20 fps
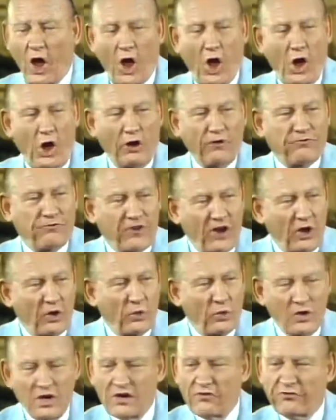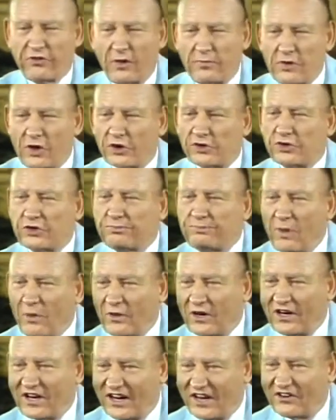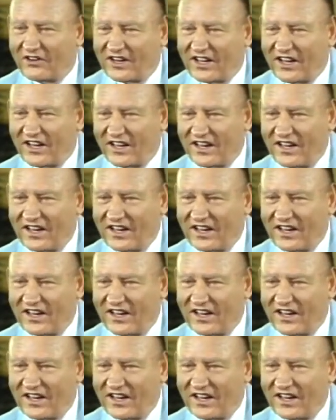all flow from your spirit area.